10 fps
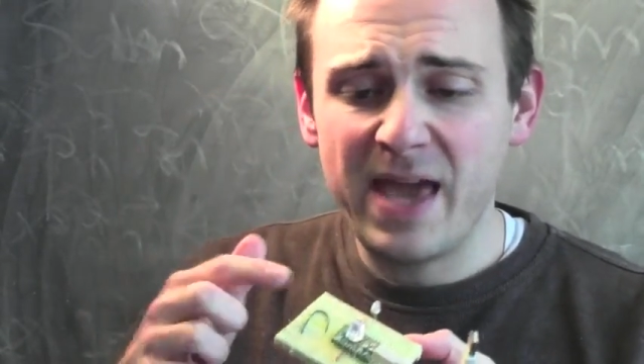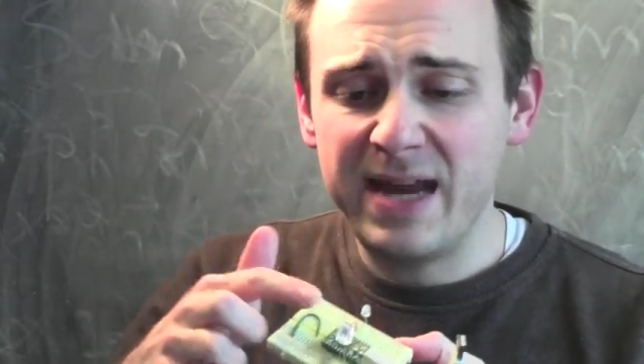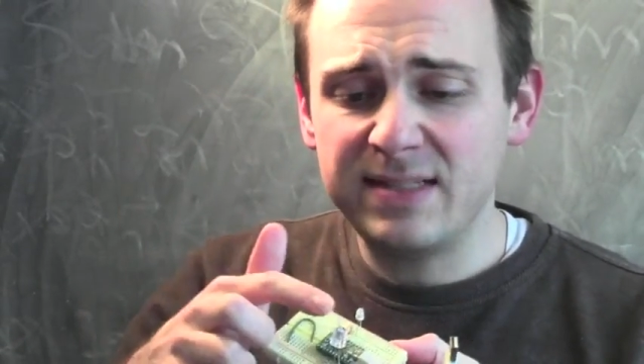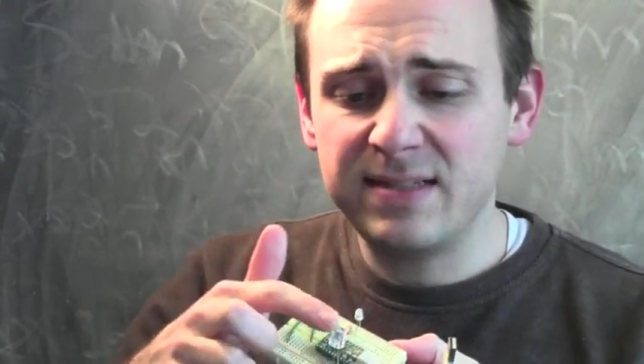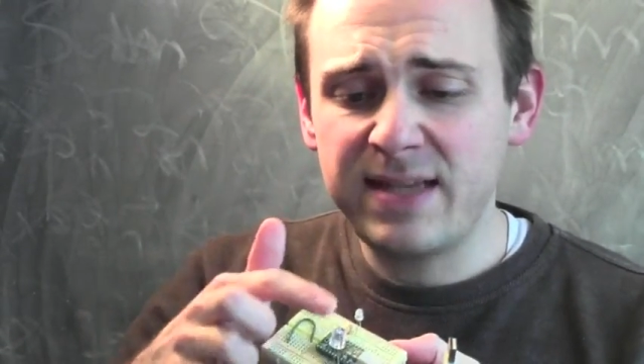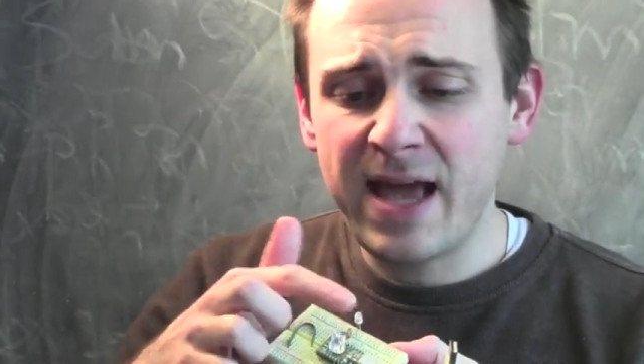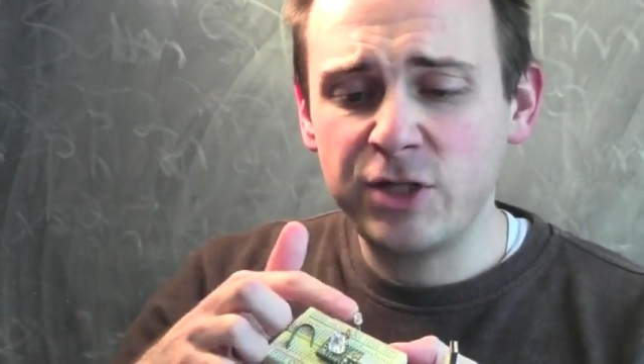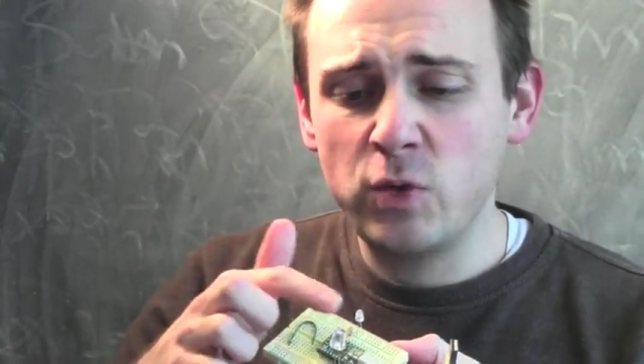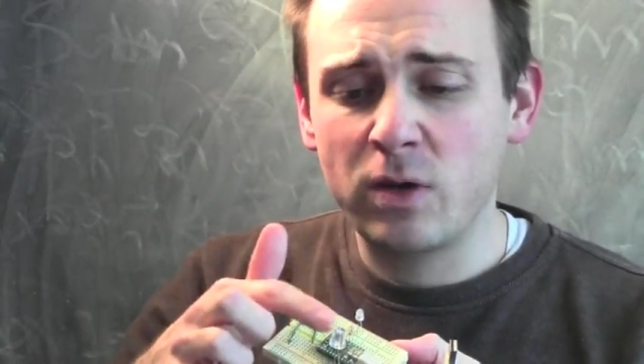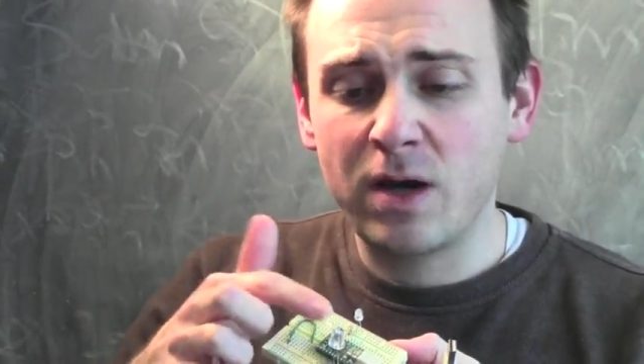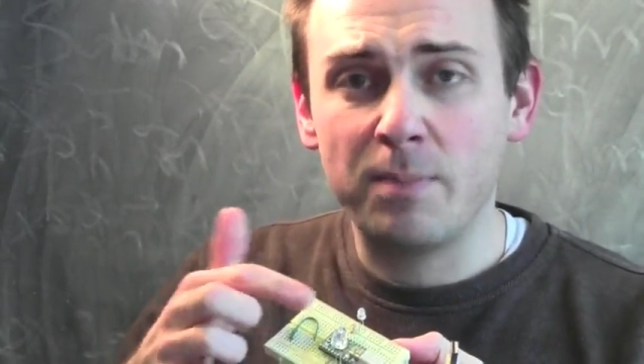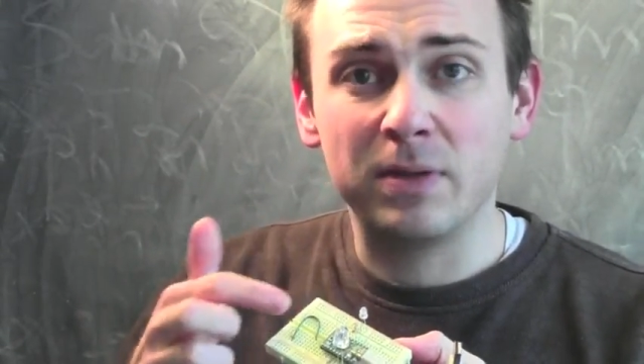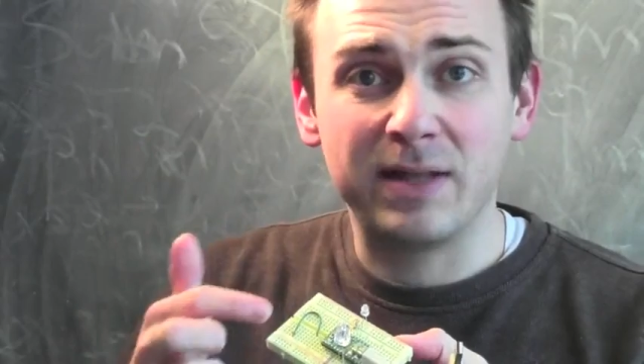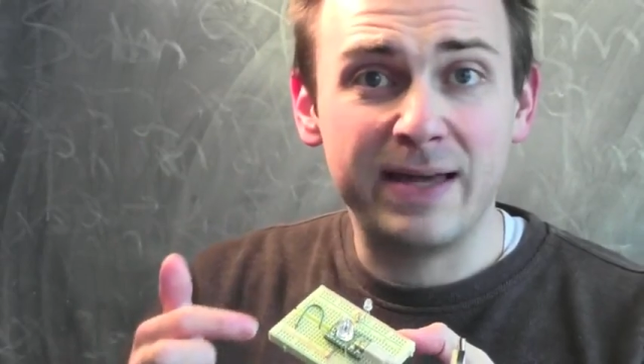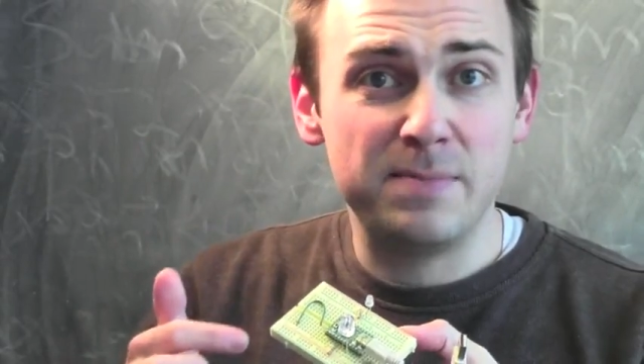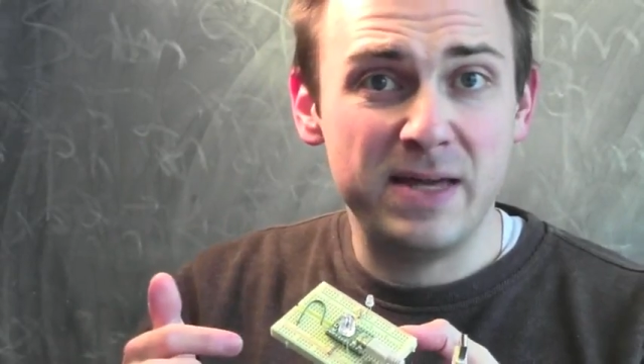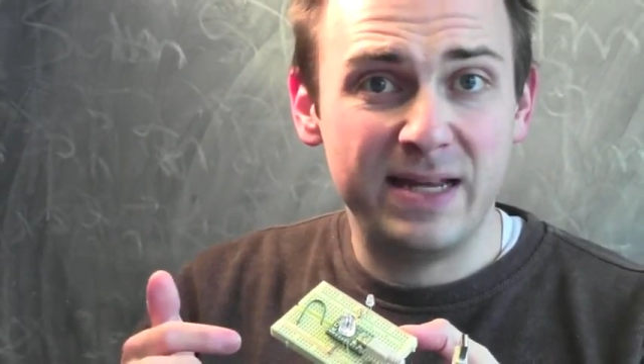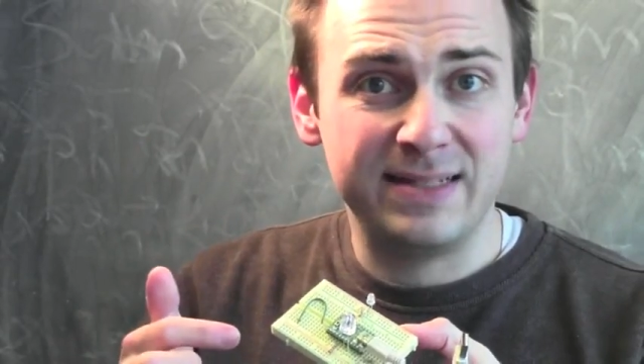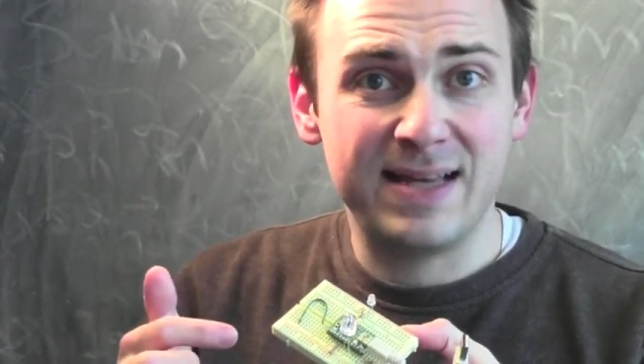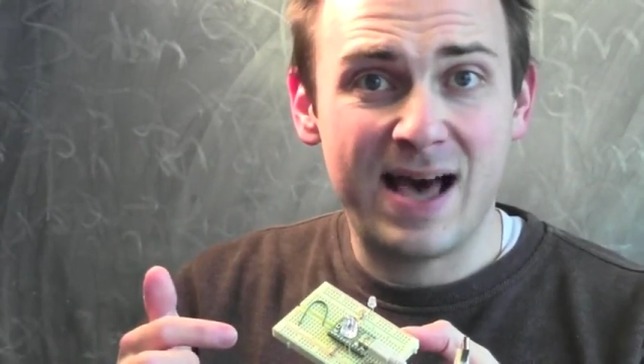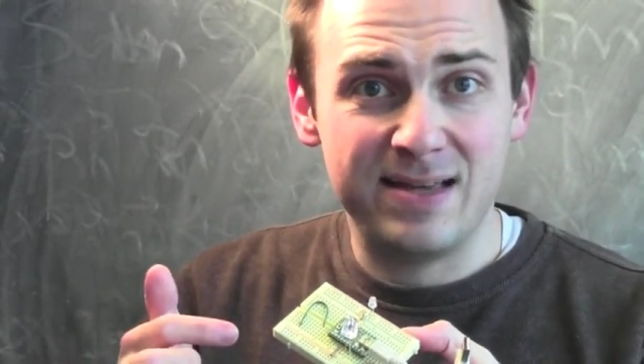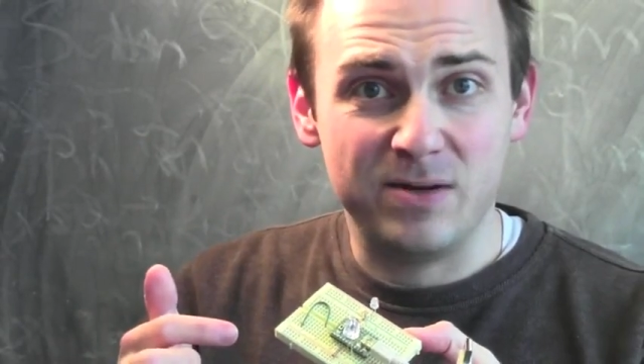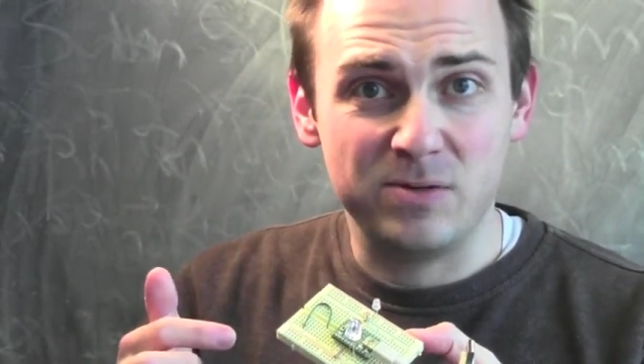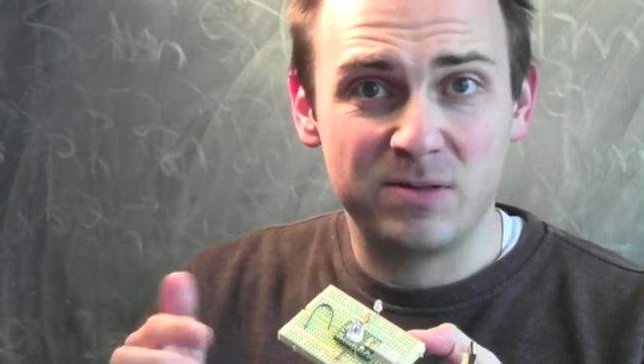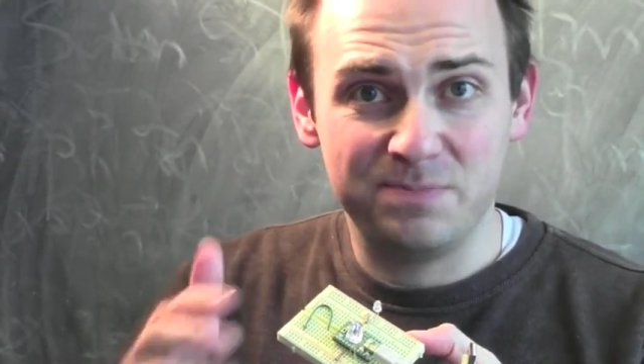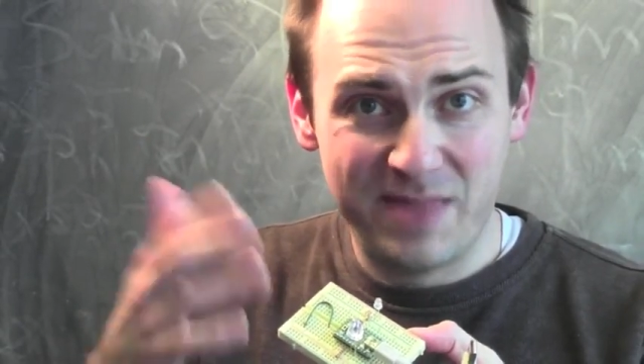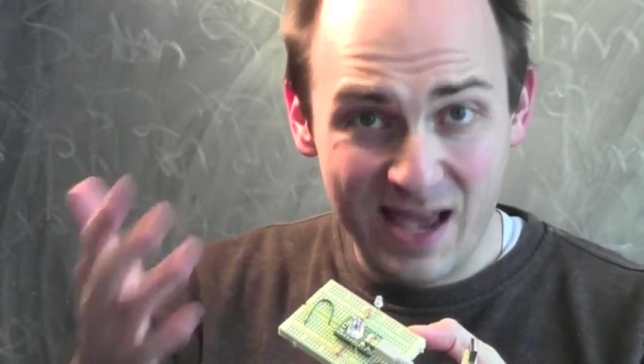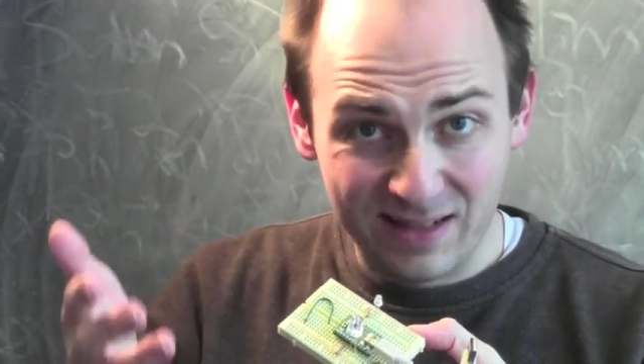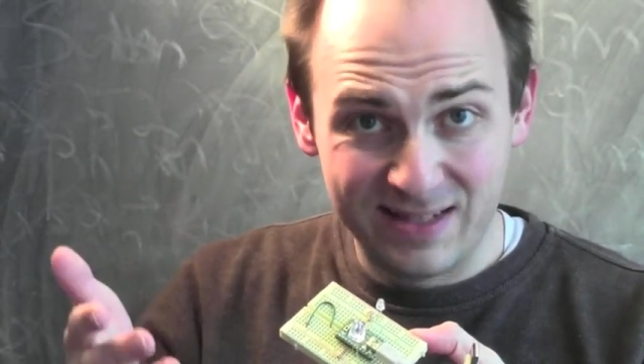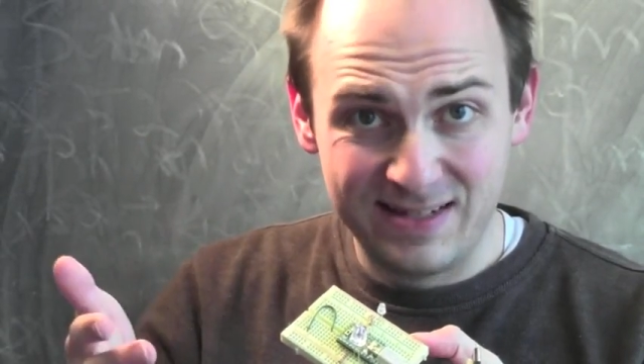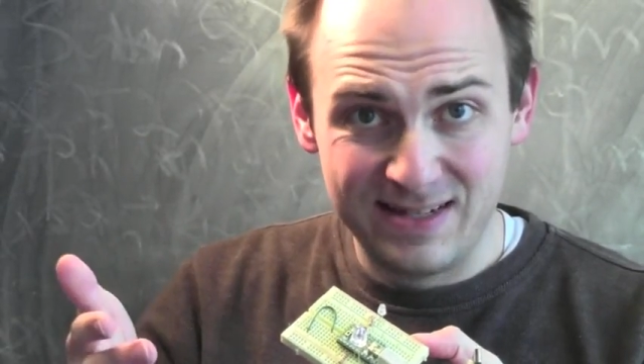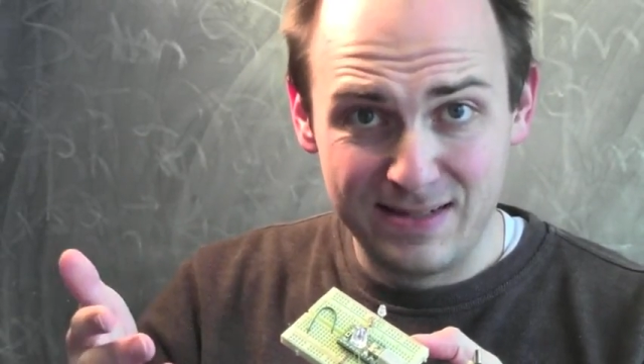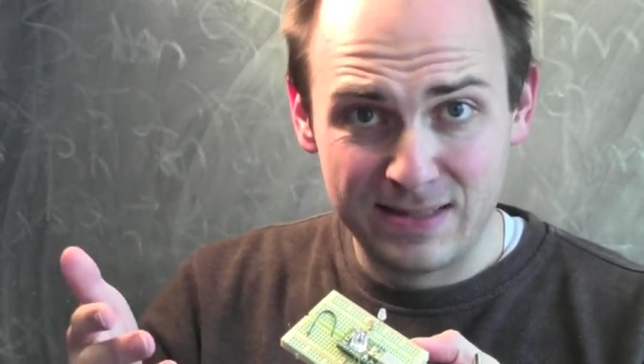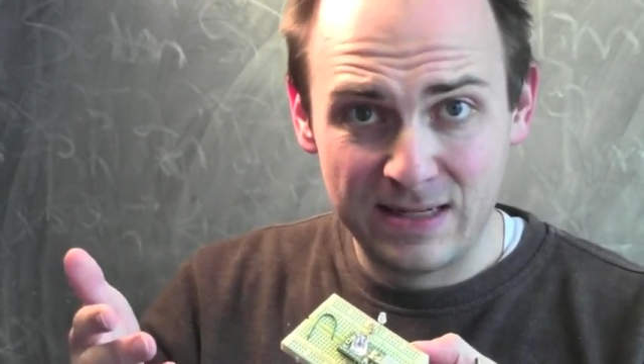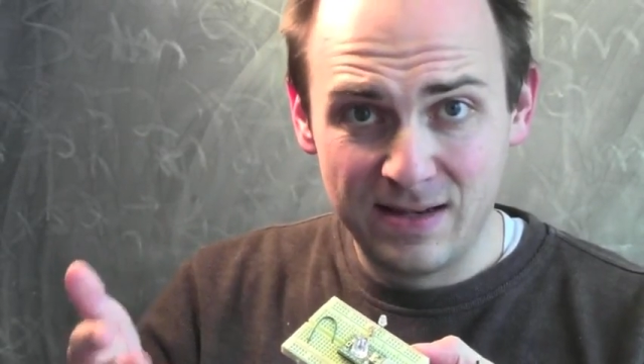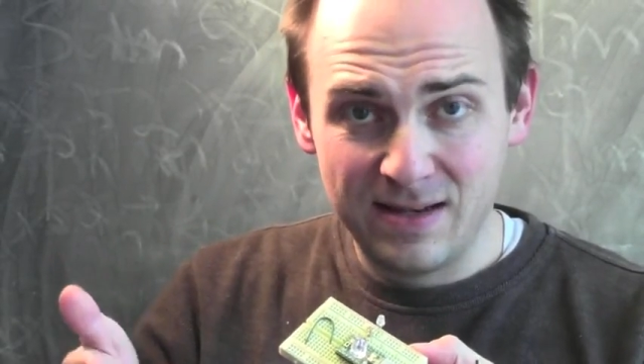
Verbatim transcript: and it's attached to a couple light-emitting diodes, L E Ds.